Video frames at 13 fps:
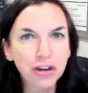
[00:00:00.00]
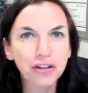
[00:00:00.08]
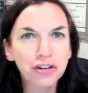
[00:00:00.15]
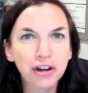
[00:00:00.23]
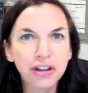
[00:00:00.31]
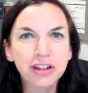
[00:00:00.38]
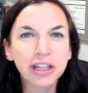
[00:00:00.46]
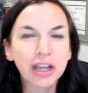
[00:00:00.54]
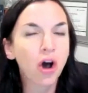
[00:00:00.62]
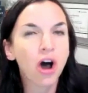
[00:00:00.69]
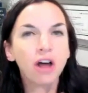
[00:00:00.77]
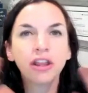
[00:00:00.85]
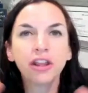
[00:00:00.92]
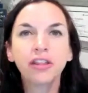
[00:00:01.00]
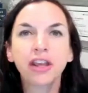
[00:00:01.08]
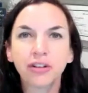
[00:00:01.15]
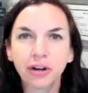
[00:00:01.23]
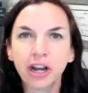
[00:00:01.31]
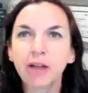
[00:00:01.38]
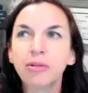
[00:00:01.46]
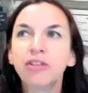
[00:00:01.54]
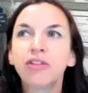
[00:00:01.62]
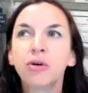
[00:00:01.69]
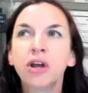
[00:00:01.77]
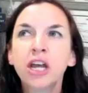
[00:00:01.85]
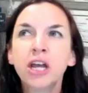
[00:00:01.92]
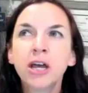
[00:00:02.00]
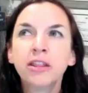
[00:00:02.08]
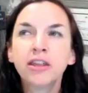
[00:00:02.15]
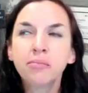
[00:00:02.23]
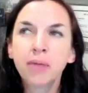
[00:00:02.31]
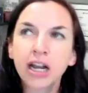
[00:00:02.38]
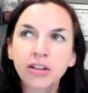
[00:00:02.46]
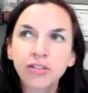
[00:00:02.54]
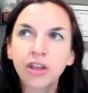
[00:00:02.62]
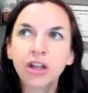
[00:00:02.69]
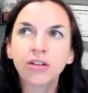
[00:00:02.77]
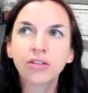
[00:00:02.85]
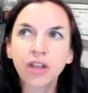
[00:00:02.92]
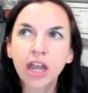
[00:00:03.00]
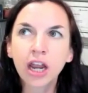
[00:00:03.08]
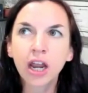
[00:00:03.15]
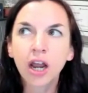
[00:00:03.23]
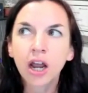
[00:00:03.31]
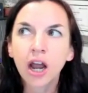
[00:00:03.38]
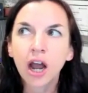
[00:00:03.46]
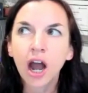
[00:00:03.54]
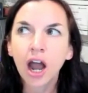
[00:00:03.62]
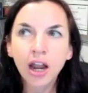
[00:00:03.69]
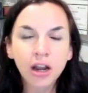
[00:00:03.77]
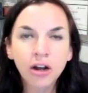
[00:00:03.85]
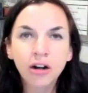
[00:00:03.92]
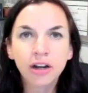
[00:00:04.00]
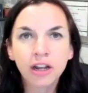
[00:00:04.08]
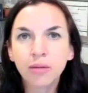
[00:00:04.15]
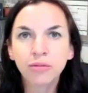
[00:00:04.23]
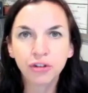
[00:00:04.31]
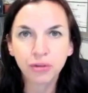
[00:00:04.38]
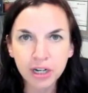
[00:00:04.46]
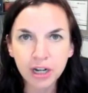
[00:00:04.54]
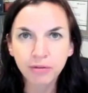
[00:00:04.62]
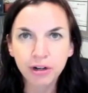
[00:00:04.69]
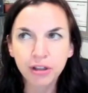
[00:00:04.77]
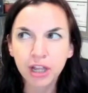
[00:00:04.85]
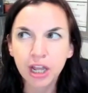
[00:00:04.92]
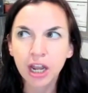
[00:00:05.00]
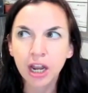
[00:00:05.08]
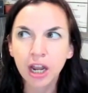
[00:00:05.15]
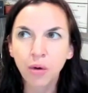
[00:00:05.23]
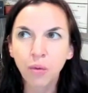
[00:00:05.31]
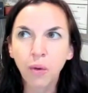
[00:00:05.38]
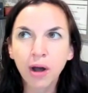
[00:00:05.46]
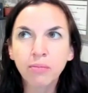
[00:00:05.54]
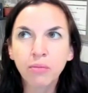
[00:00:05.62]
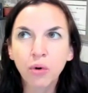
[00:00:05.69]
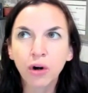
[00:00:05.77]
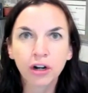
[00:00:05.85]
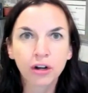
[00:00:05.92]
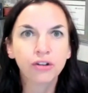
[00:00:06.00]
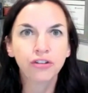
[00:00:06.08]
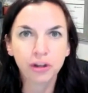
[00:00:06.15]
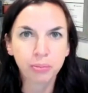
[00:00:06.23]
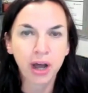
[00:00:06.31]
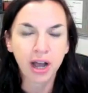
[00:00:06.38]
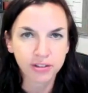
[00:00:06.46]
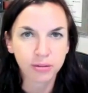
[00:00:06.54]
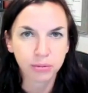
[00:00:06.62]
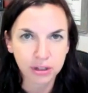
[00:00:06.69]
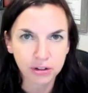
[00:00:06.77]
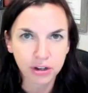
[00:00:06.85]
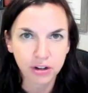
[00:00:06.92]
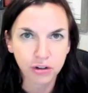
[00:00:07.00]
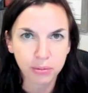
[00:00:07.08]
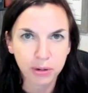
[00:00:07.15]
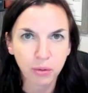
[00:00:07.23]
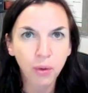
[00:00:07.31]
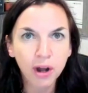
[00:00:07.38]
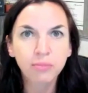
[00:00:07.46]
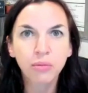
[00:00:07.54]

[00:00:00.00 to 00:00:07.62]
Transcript: meditation during the like all the things, right, Abby? So the mindset is like, I already am doing everything. What more could she possibly teach me? What